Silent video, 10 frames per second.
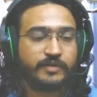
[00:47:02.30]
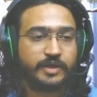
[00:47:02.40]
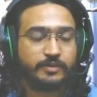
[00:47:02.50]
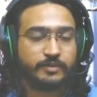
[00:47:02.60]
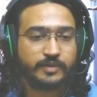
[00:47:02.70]
we
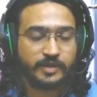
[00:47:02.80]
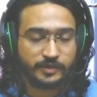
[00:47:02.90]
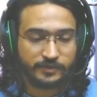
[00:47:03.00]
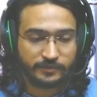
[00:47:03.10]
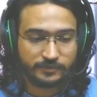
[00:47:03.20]
do
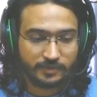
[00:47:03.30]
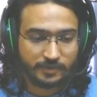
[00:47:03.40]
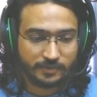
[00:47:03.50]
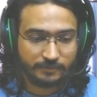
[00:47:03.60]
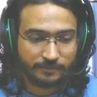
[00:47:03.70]
is
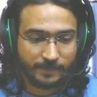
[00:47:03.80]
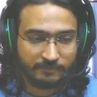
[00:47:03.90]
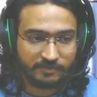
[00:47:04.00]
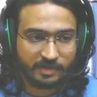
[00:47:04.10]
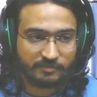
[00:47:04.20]

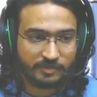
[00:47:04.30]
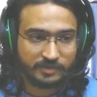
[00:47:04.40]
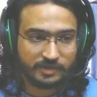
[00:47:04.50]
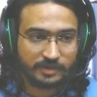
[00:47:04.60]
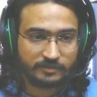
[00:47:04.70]
whenever
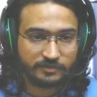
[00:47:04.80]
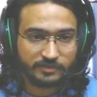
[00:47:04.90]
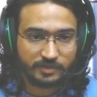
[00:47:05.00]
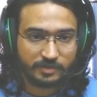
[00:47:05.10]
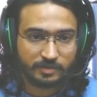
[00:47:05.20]
there's
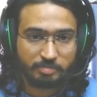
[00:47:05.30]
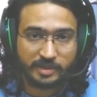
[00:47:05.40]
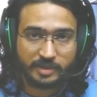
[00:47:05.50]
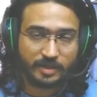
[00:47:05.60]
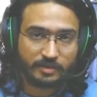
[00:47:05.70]
a
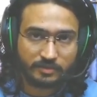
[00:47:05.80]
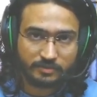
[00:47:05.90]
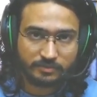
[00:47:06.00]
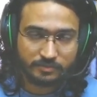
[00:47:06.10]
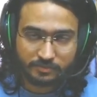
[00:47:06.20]
PR
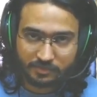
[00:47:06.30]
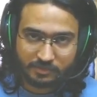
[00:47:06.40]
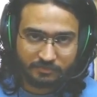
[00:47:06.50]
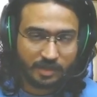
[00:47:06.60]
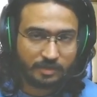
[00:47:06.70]
to
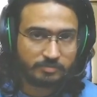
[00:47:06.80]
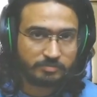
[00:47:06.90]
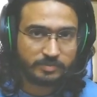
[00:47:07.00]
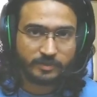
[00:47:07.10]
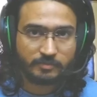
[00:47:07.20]
develop
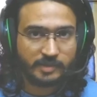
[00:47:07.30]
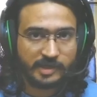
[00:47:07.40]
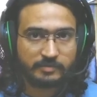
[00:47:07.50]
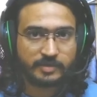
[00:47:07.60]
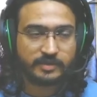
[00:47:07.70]
our
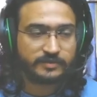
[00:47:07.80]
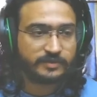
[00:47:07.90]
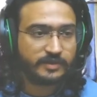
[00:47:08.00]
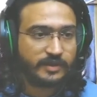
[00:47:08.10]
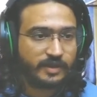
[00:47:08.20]
main
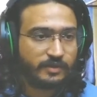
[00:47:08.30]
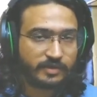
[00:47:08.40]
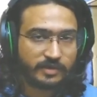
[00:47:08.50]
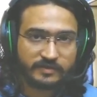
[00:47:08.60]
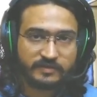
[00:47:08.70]
branch, you
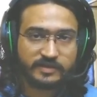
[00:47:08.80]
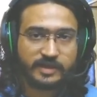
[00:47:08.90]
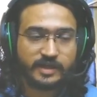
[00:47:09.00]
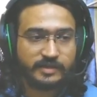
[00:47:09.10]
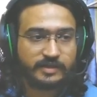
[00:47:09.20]
run a
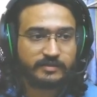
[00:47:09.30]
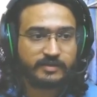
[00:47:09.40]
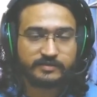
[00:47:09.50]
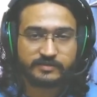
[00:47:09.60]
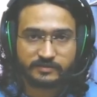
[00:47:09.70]
CI that
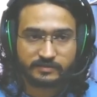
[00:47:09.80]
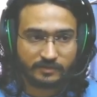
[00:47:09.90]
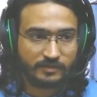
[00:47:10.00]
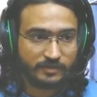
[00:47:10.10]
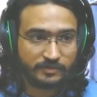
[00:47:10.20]
tests
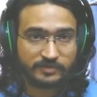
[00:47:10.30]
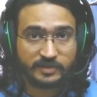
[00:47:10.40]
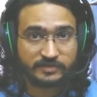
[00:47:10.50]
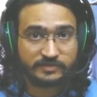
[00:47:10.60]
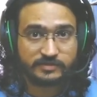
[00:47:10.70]
all your
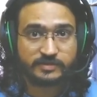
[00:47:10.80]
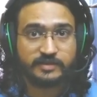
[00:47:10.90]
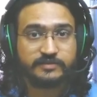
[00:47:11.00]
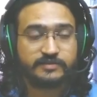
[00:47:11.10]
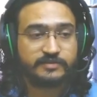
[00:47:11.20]
jest
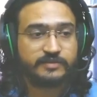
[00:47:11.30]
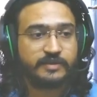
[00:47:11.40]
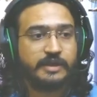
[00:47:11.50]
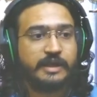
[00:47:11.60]
tests,